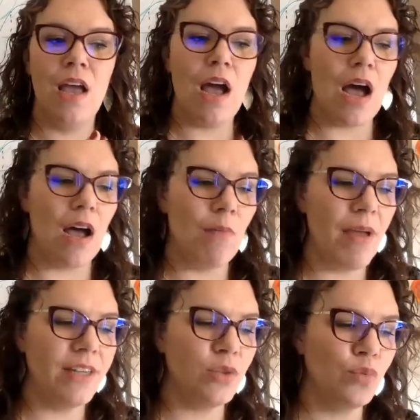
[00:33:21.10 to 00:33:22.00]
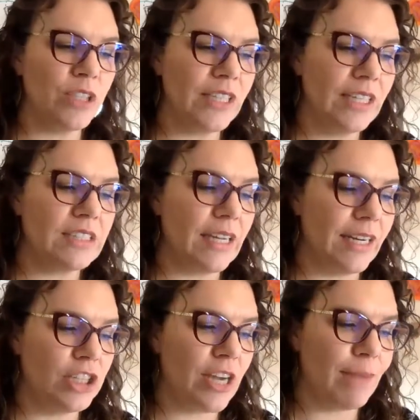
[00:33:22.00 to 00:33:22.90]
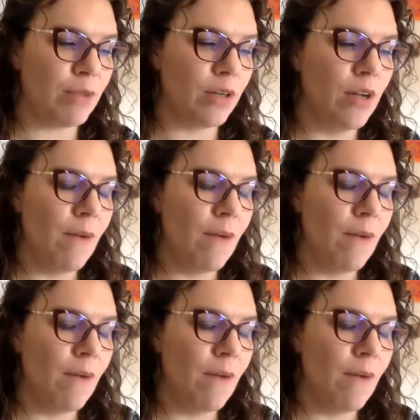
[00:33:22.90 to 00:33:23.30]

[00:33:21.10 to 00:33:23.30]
Um, and it's a really exciting chapter.